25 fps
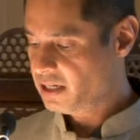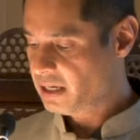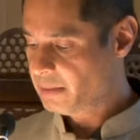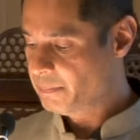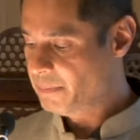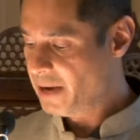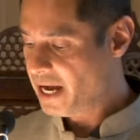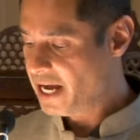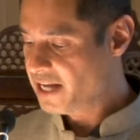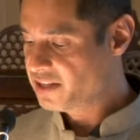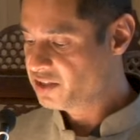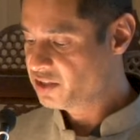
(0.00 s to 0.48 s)
A
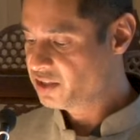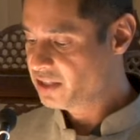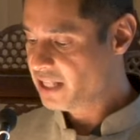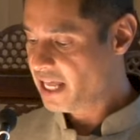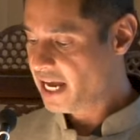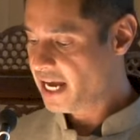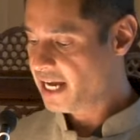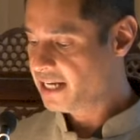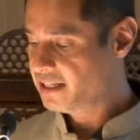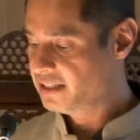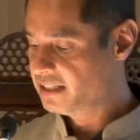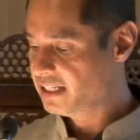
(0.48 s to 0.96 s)
man's
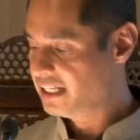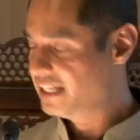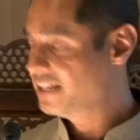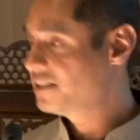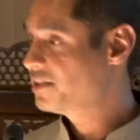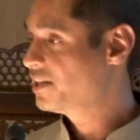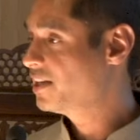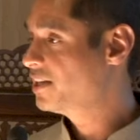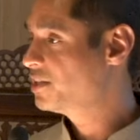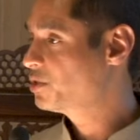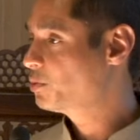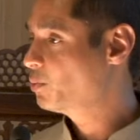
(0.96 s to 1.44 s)
land
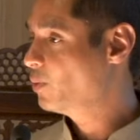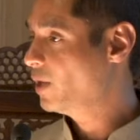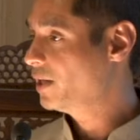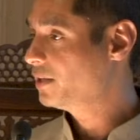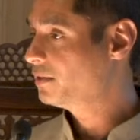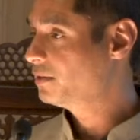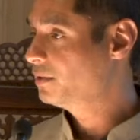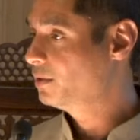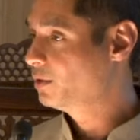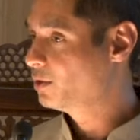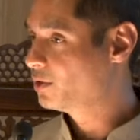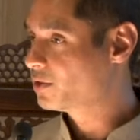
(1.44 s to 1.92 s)
is his
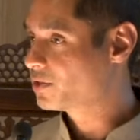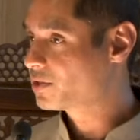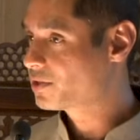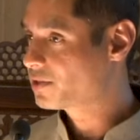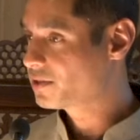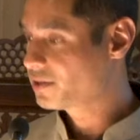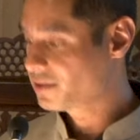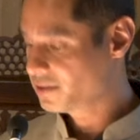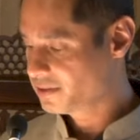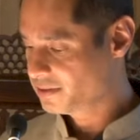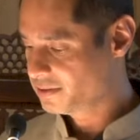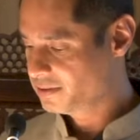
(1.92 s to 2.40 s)
wet
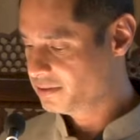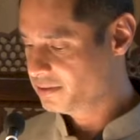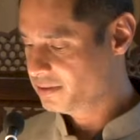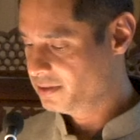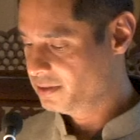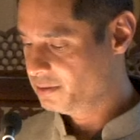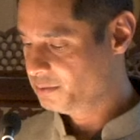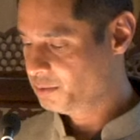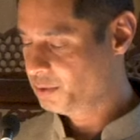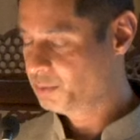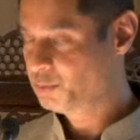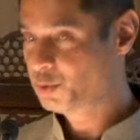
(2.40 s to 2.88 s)
nurse.
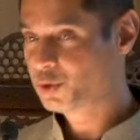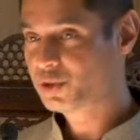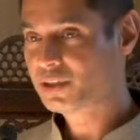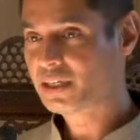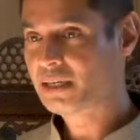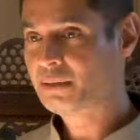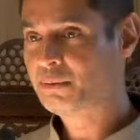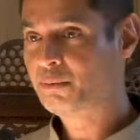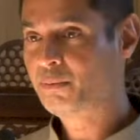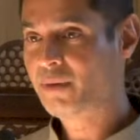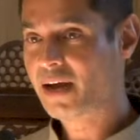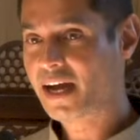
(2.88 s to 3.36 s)
One more
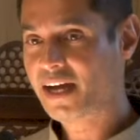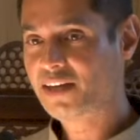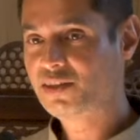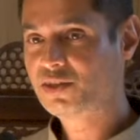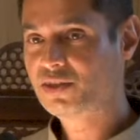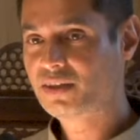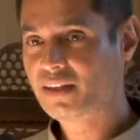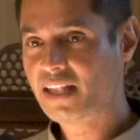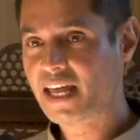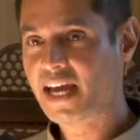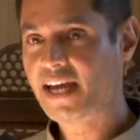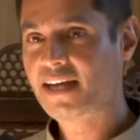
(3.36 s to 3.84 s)
time. A
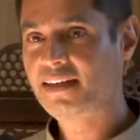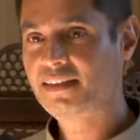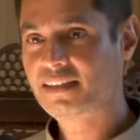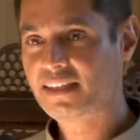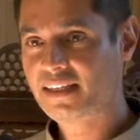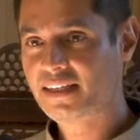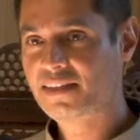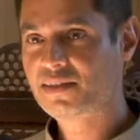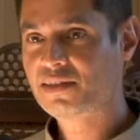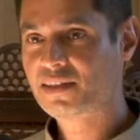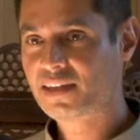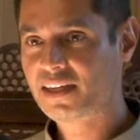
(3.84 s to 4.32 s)
man's
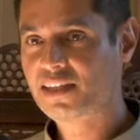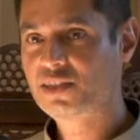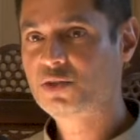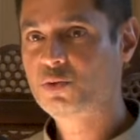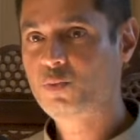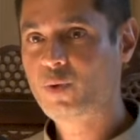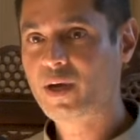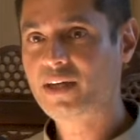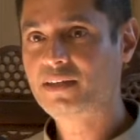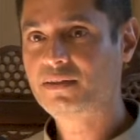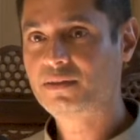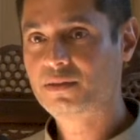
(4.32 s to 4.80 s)
land is his
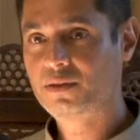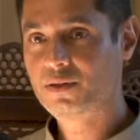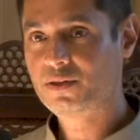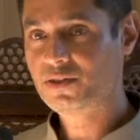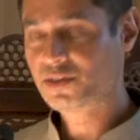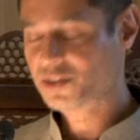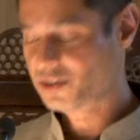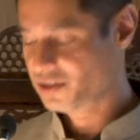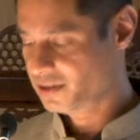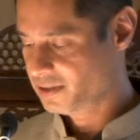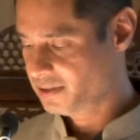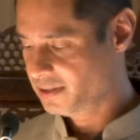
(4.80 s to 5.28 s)
wet
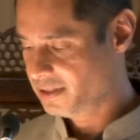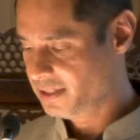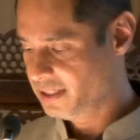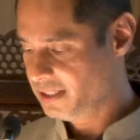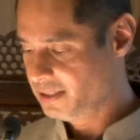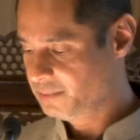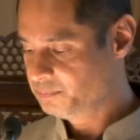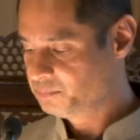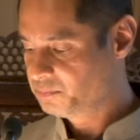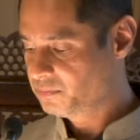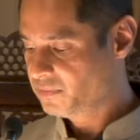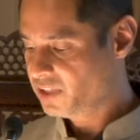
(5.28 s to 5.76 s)
nurse.
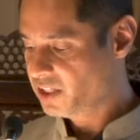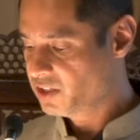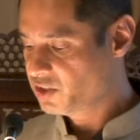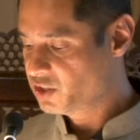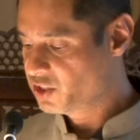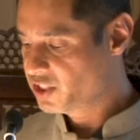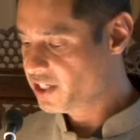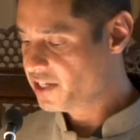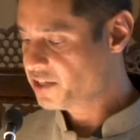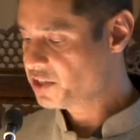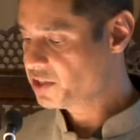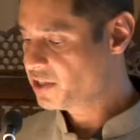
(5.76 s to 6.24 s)

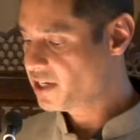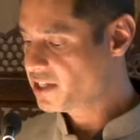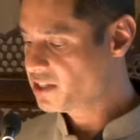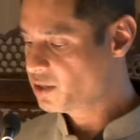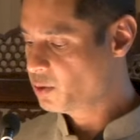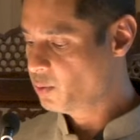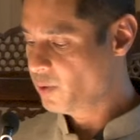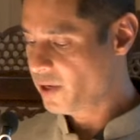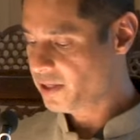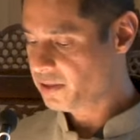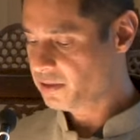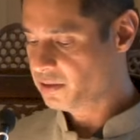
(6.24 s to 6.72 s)
Just
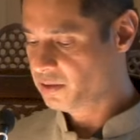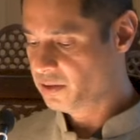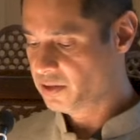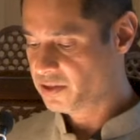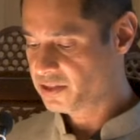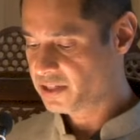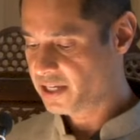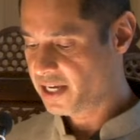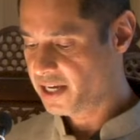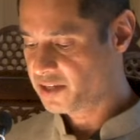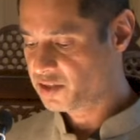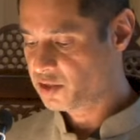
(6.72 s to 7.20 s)
as a wet
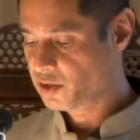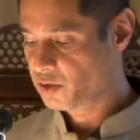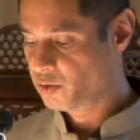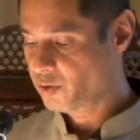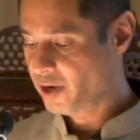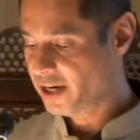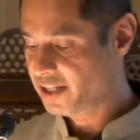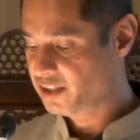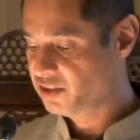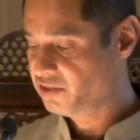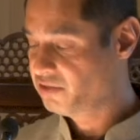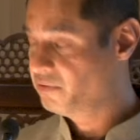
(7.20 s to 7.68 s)
nurse has the
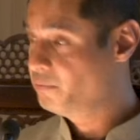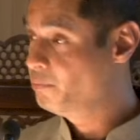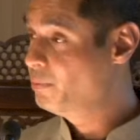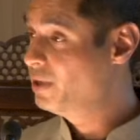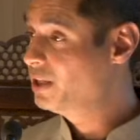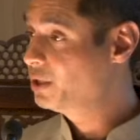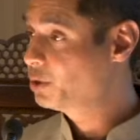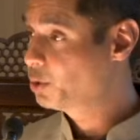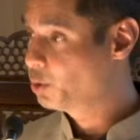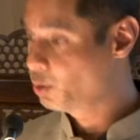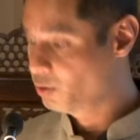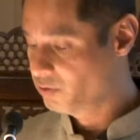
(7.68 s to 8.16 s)
right of
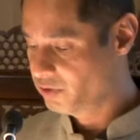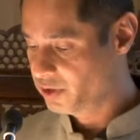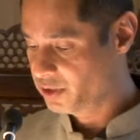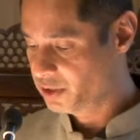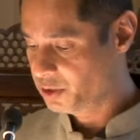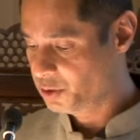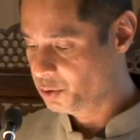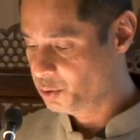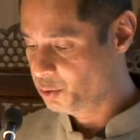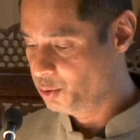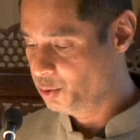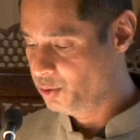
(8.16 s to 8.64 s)
milk over
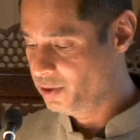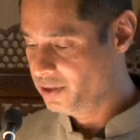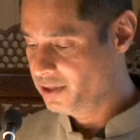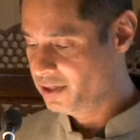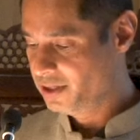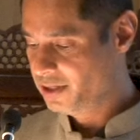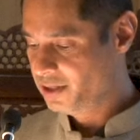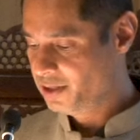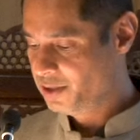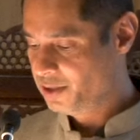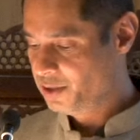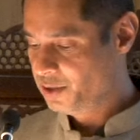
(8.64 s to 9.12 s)
you,
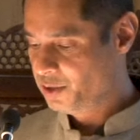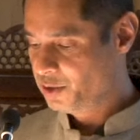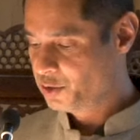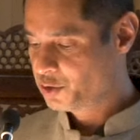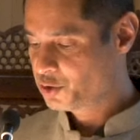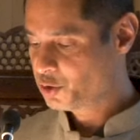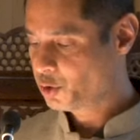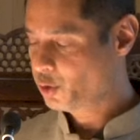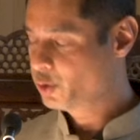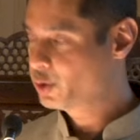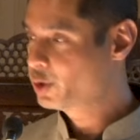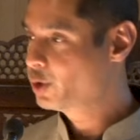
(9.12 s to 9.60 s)

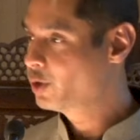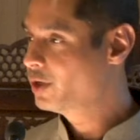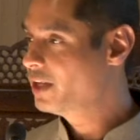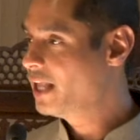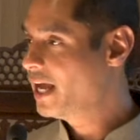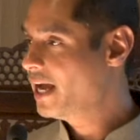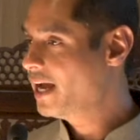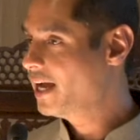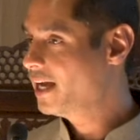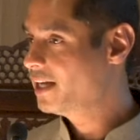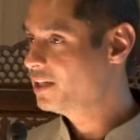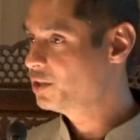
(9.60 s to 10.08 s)
so your
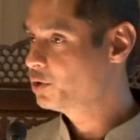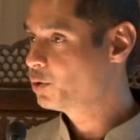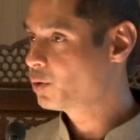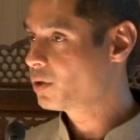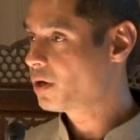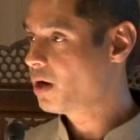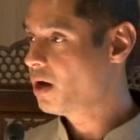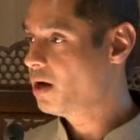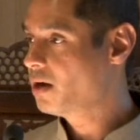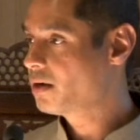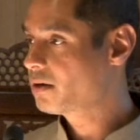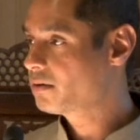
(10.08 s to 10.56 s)
land,
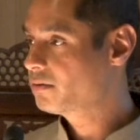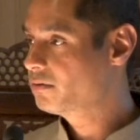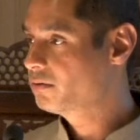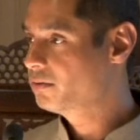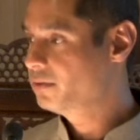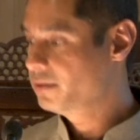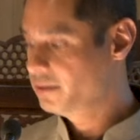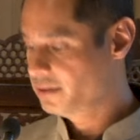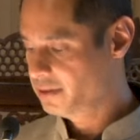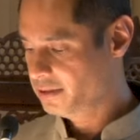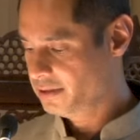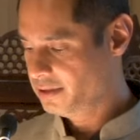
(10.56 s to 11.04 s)
your
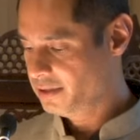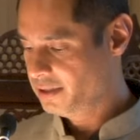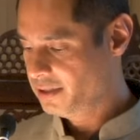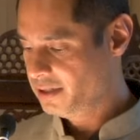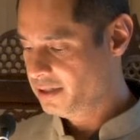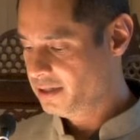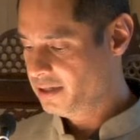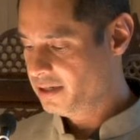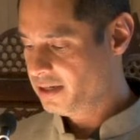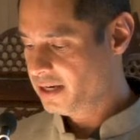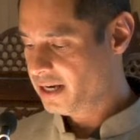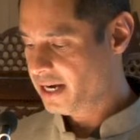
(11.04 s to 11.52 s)
ard,
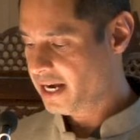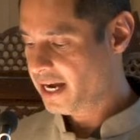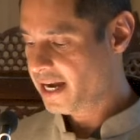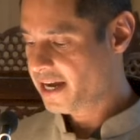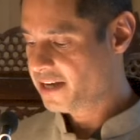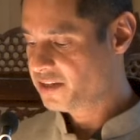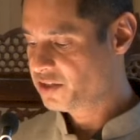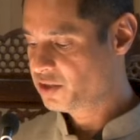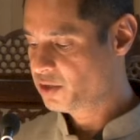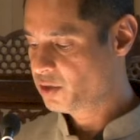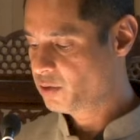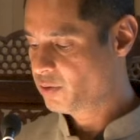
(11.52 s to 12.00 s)

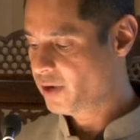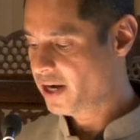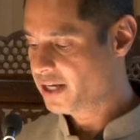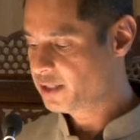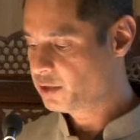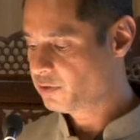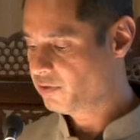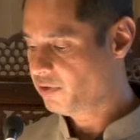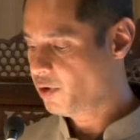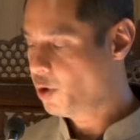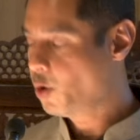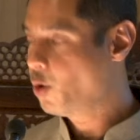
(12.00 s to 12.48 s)
has the
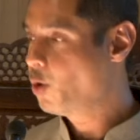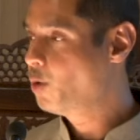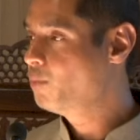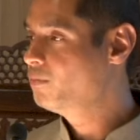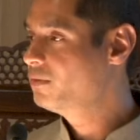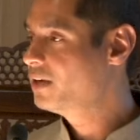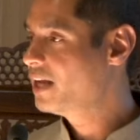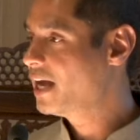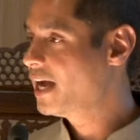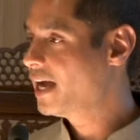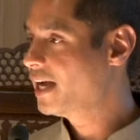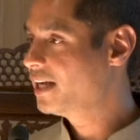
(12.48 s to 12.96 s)
right of
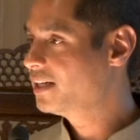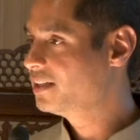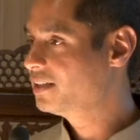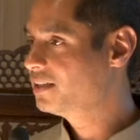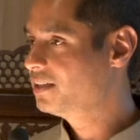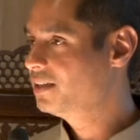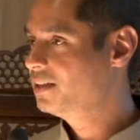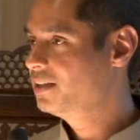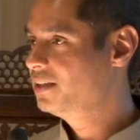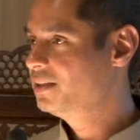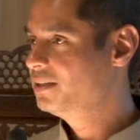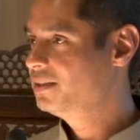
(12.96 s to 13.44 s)

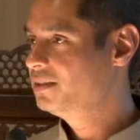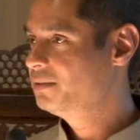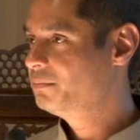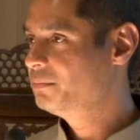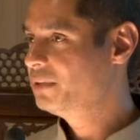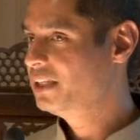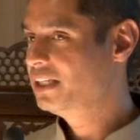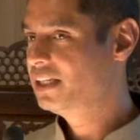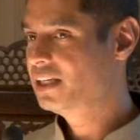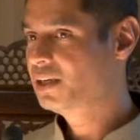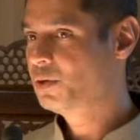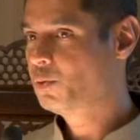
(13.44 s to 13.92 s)
homeland
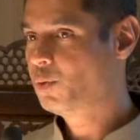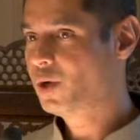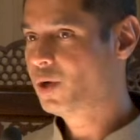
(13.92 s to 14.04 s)
meaning